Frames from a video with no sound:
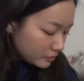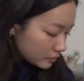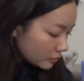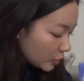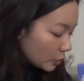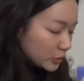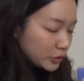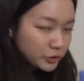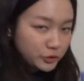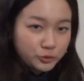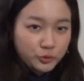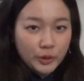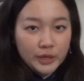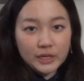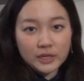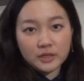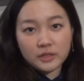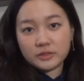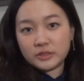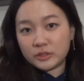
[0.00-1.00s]
which is
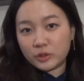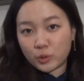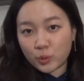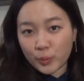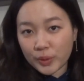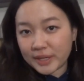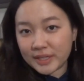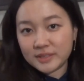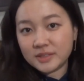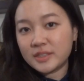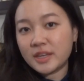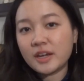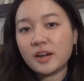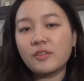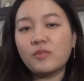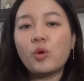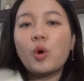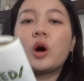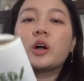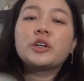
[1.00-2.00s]
great. It's great intake
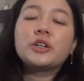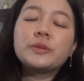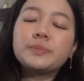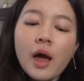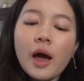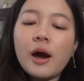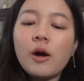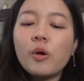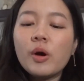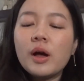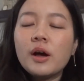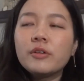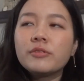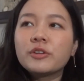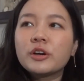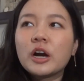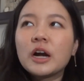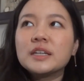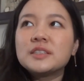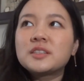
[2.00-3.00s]
of water.
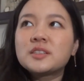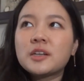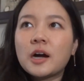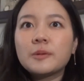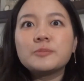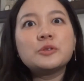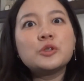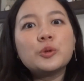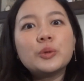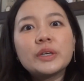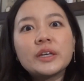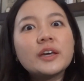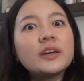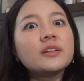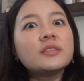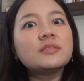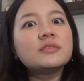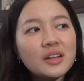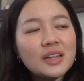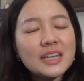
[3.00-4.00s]
However, I stopped doing it.
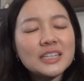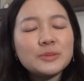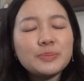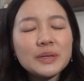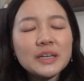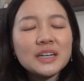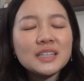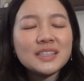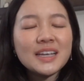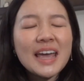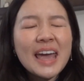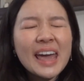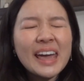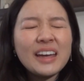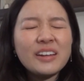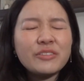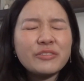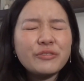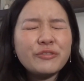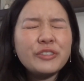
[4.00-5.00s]
It's because I
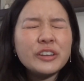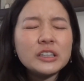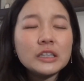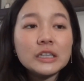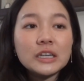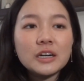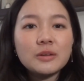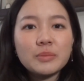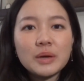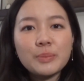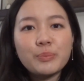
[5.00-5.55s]
hate filling up my